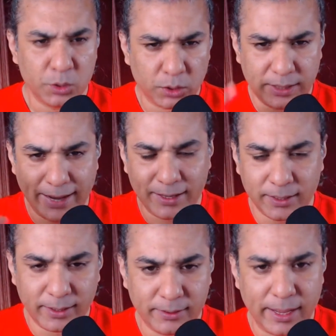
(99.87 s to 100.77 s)
So
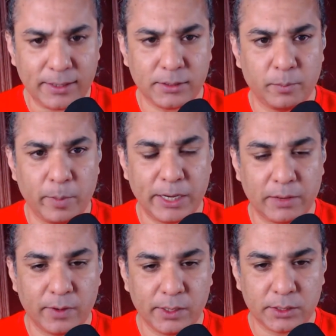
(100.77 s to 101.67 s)
that is the
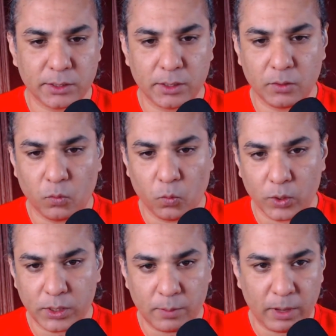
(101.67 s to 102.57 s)
metaverse.
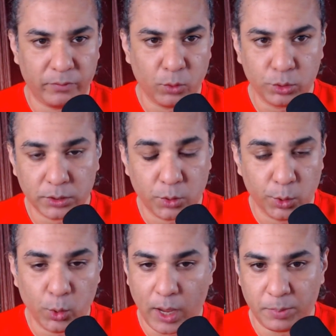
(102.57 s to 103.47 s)
What are my views? It's
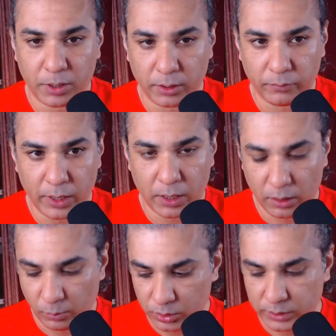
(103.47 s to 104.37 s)
going to happen. We are
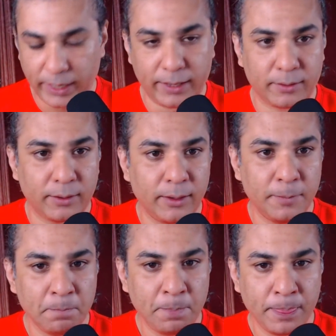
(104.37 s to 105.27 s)
almost there.
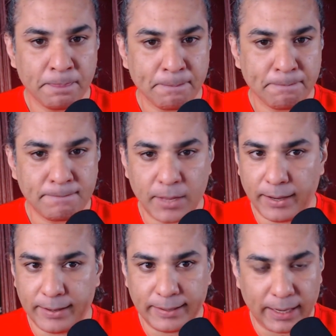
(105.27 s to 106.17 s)

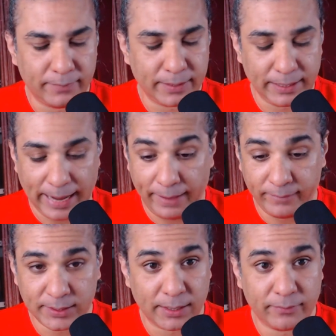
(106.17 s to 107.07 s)
Our
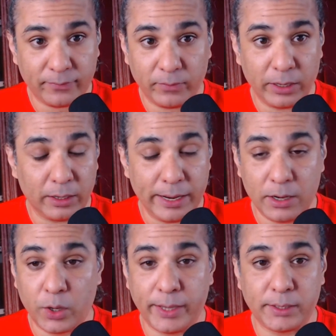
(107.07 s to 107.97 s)
lives are
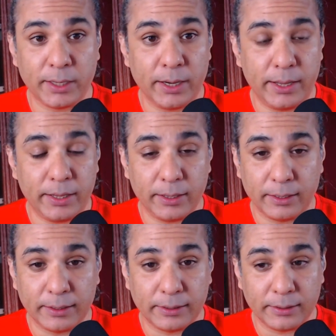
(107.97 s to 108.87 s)
increasingly
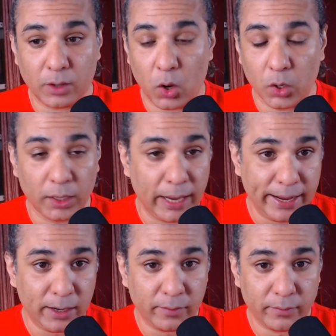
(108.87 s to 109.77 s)

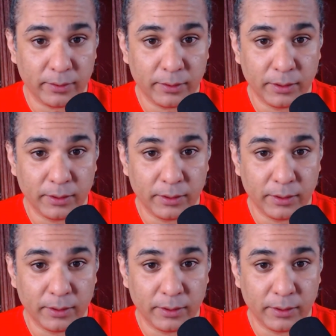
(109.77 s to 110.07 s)
online.